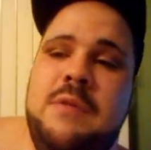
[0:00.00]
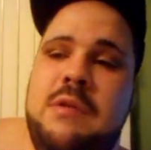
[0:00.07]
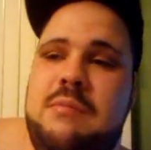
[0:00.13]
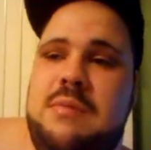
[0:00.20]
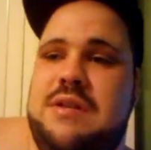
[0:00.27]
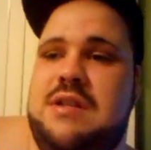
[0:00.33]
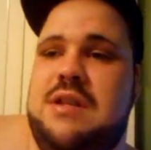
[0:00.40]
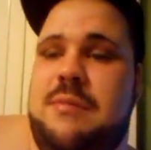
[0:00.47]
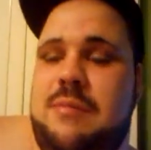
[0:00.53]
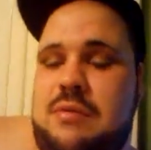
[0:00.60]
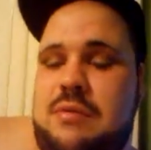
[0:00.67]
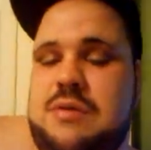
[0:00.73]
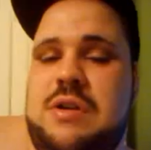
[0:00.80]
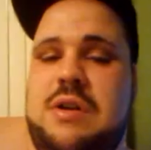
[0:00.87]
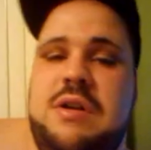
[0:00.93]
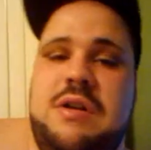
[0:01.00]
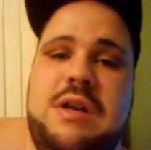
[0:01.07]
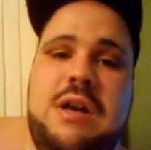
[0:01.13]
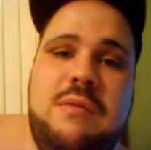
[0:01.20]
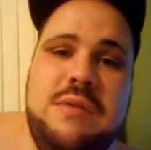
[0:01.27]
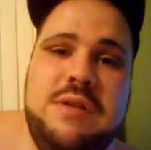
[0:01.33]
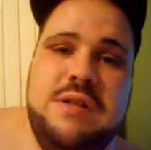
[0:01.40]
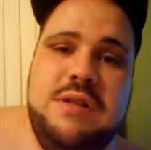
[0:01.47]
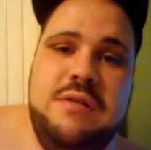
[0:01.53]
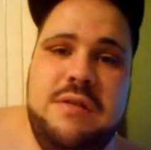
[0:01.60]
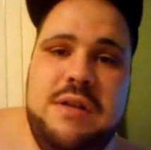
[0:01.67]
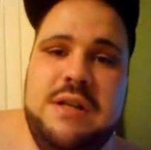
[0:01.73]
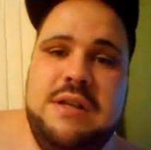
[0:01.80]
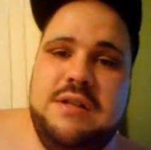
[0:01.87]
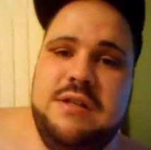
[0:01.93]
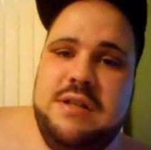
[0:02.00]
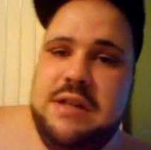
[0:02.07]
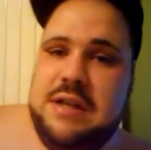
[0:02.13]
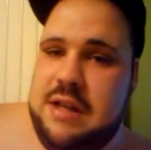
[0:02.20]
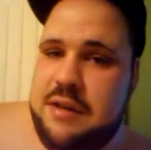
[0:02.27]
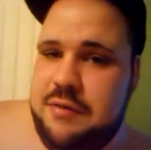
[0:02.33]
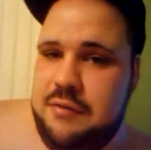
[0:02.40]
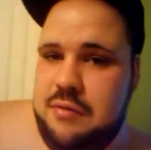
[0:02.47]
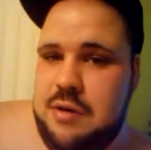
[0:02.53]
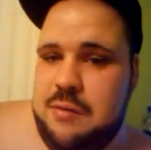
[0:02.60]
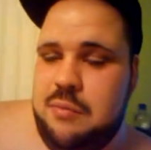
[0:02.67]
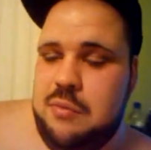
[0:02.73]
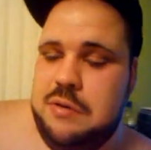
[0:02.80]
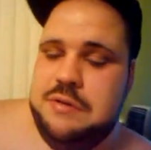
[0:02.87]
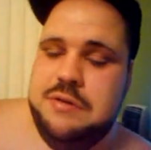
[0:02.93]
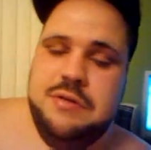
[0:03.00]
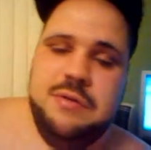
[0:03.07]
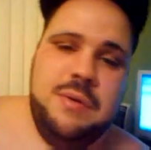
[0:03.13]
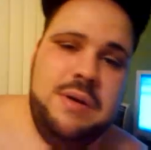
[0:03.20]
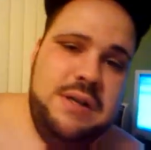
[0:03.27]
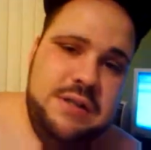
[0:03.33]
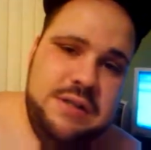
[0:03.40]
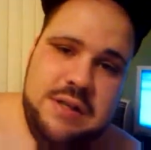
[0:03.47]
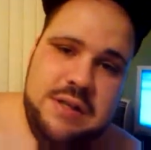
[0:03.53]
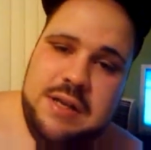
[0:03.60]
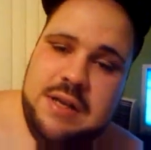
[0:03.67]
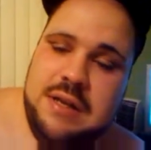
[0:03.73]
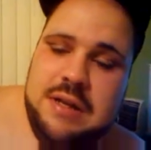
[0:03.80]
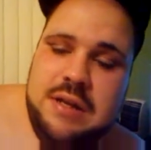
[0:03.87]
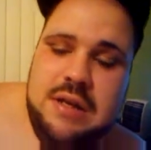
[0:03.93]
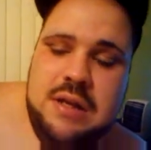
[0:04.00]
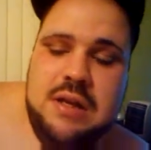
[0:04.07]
My stomach was hurting. I was still getting sick. I threw up once or twice today.